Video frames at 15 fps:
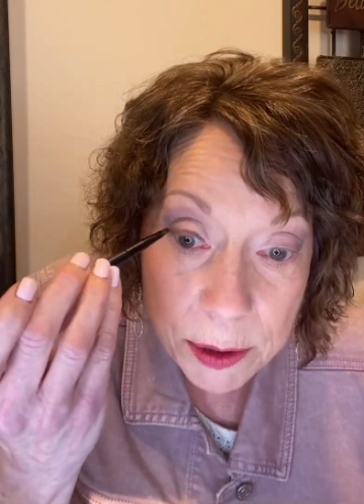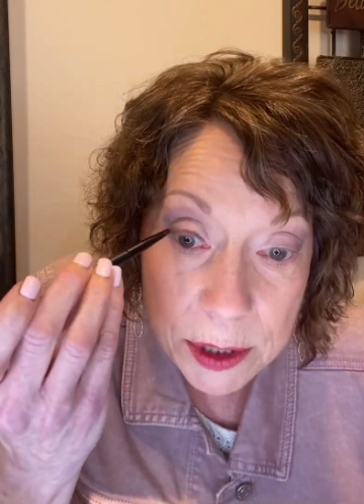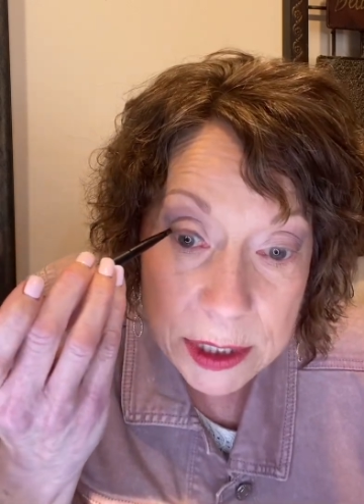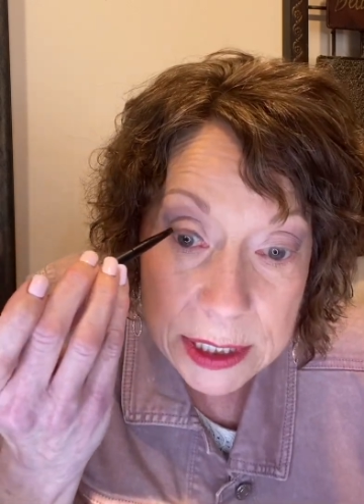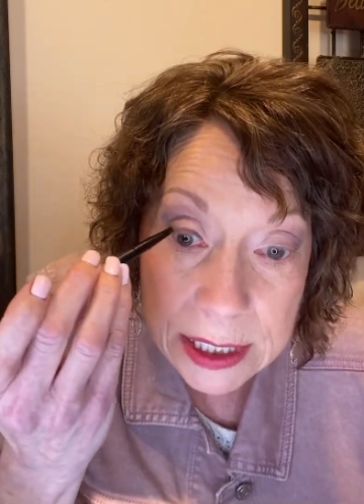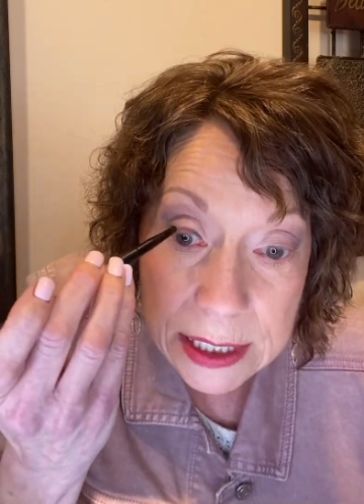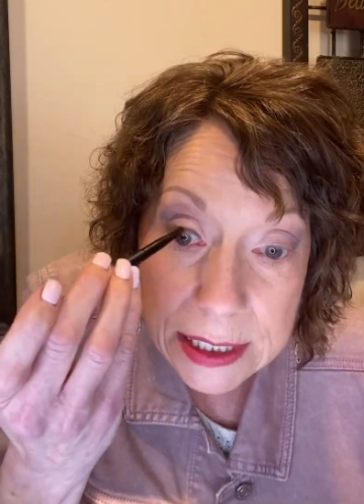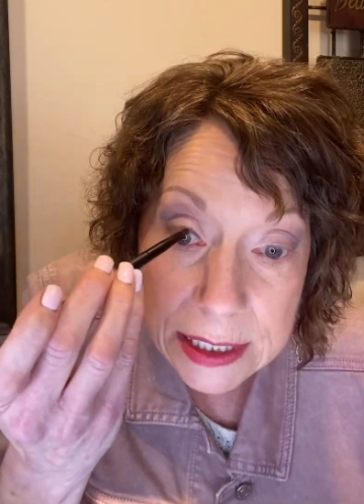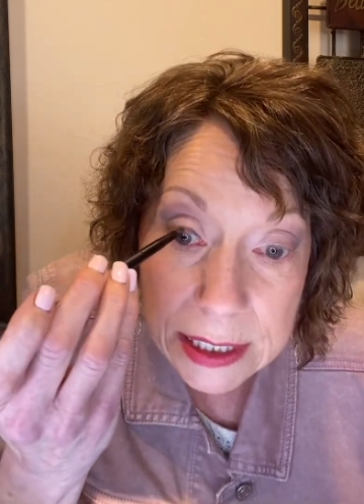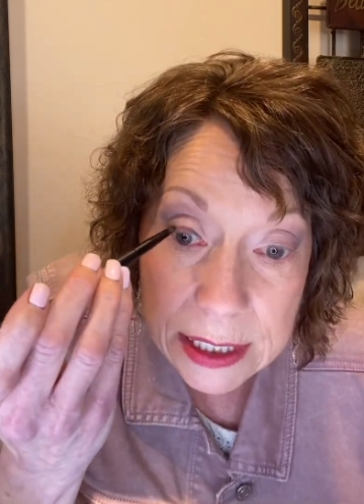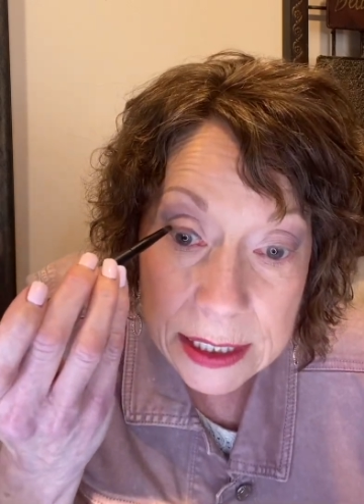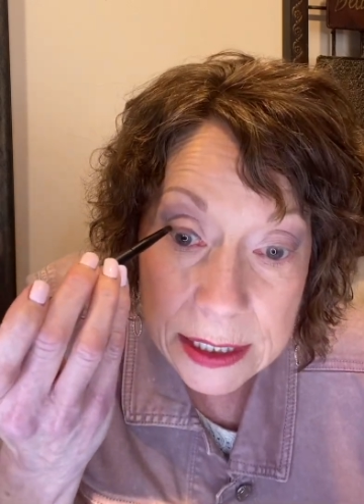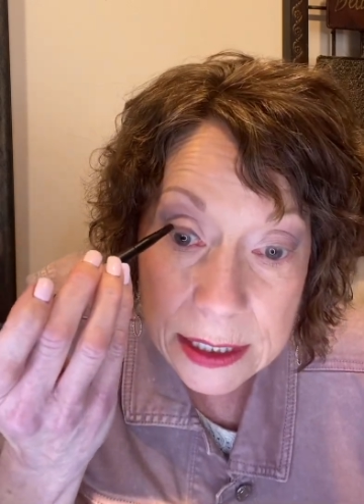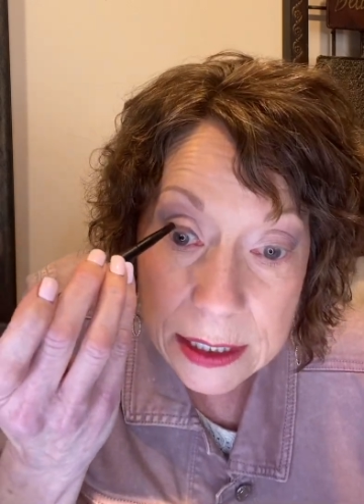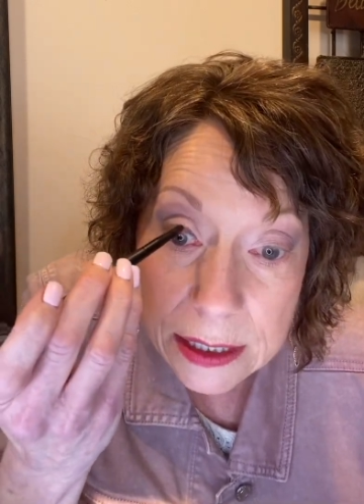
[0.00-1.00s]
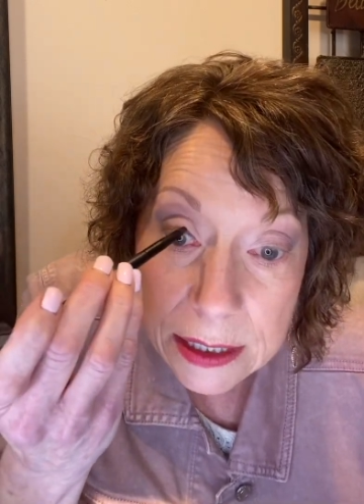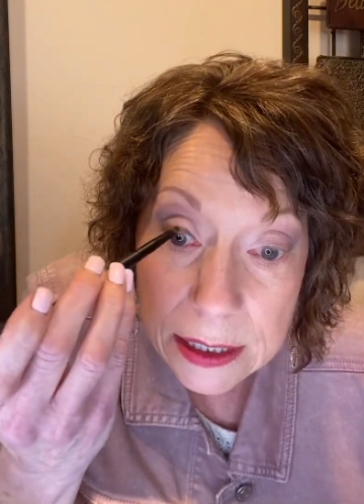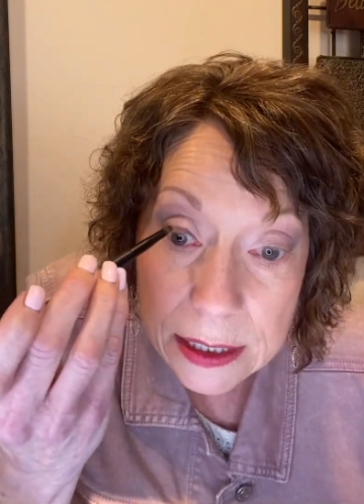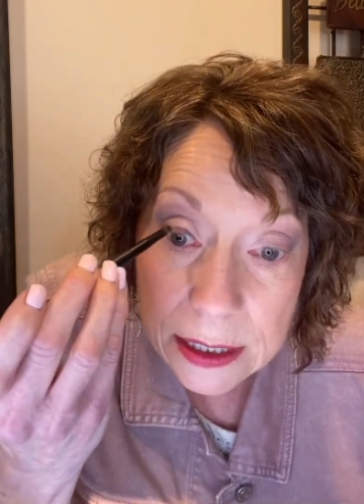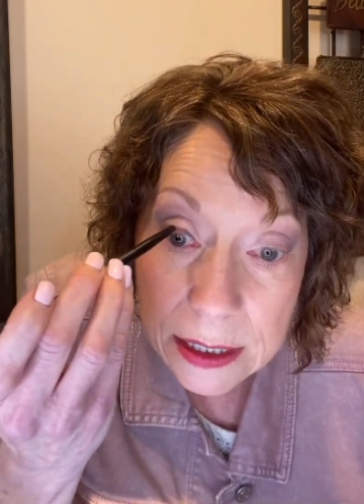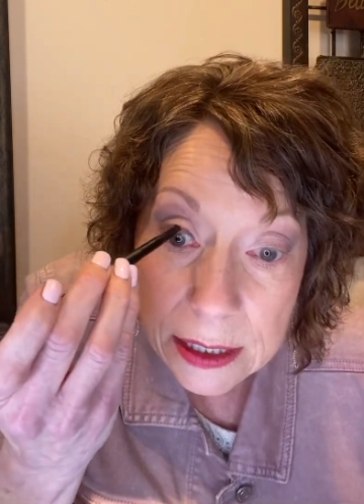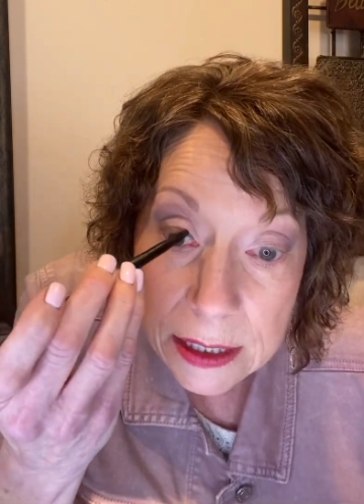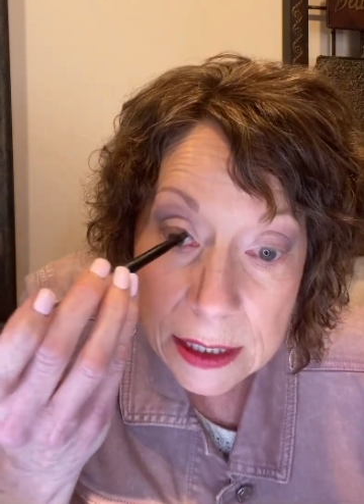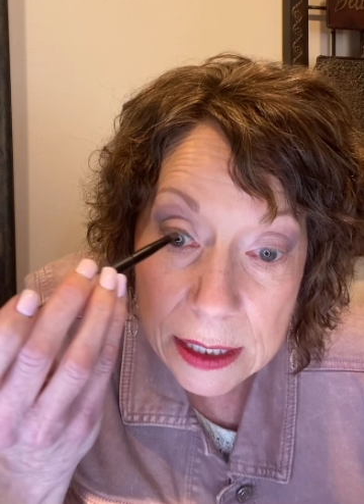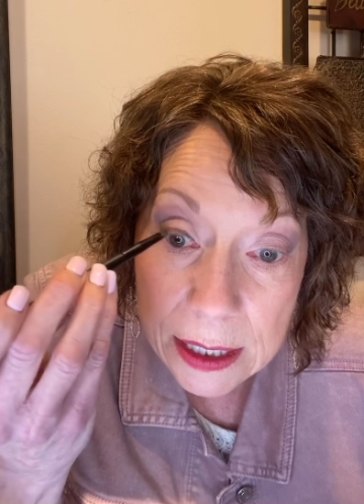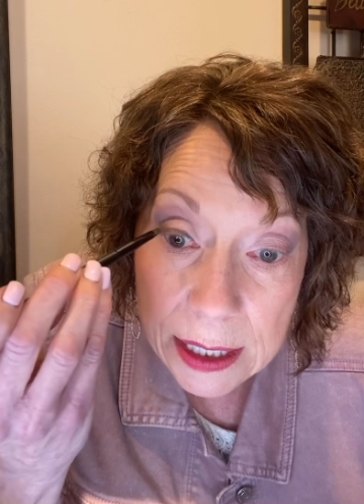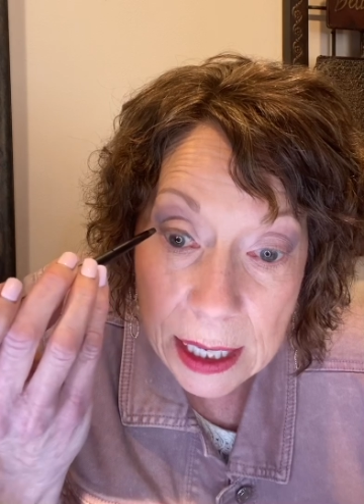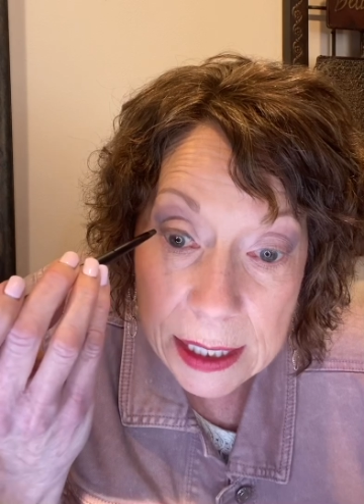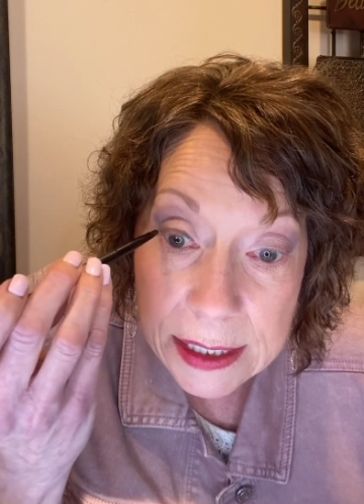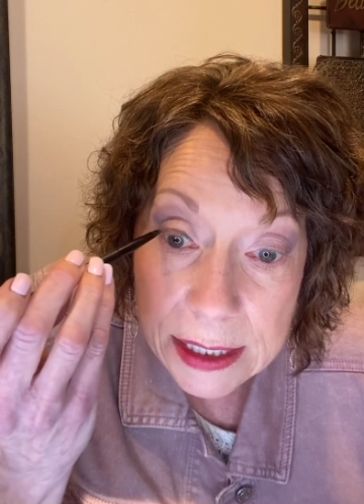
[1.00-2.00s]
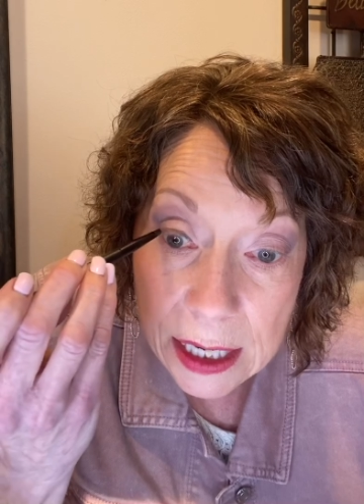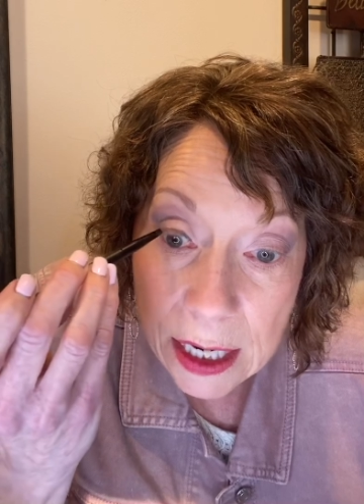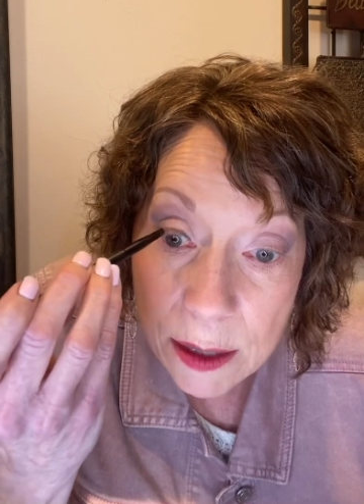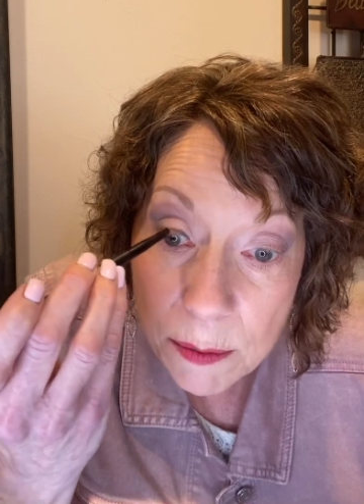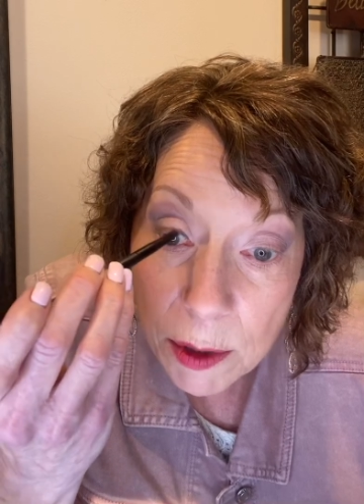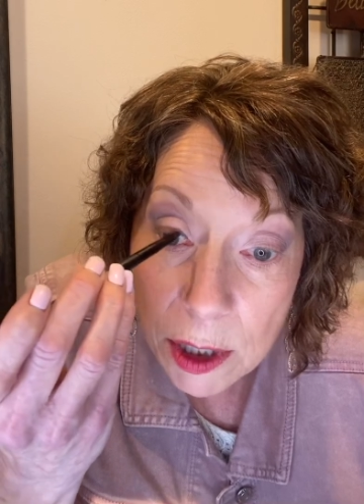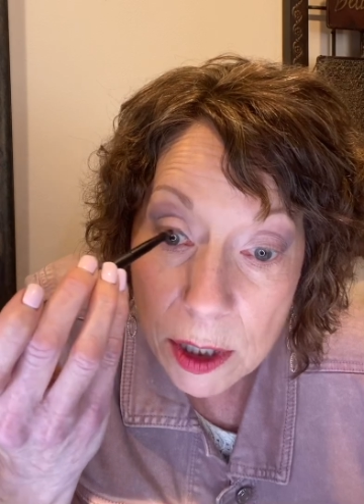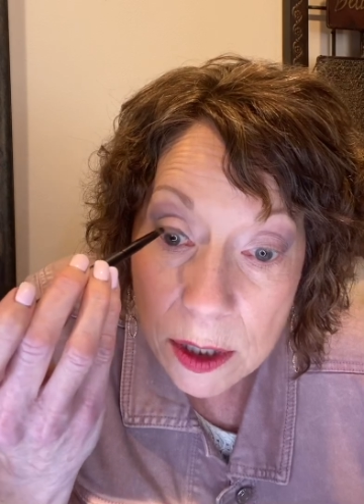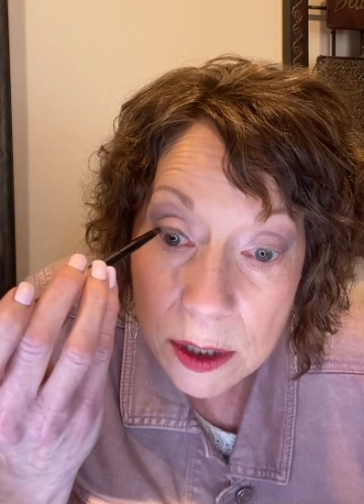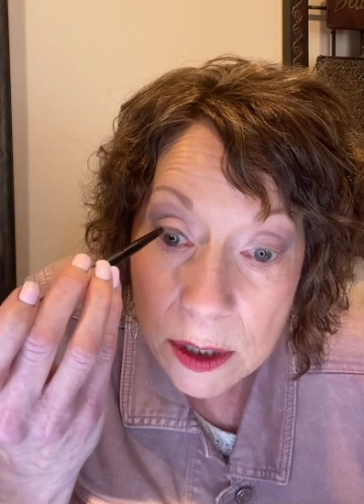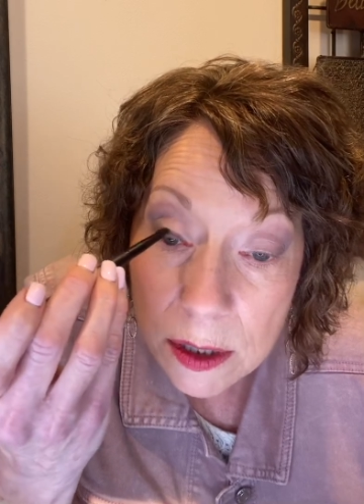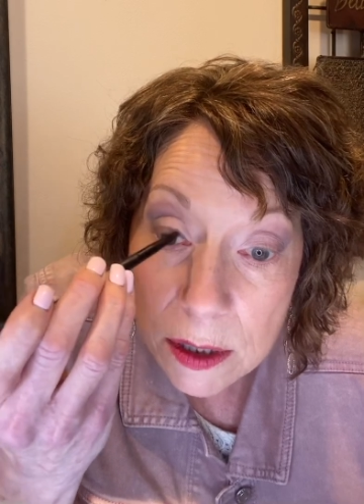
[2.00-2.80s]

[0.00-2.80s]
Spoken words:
persistent, that timer.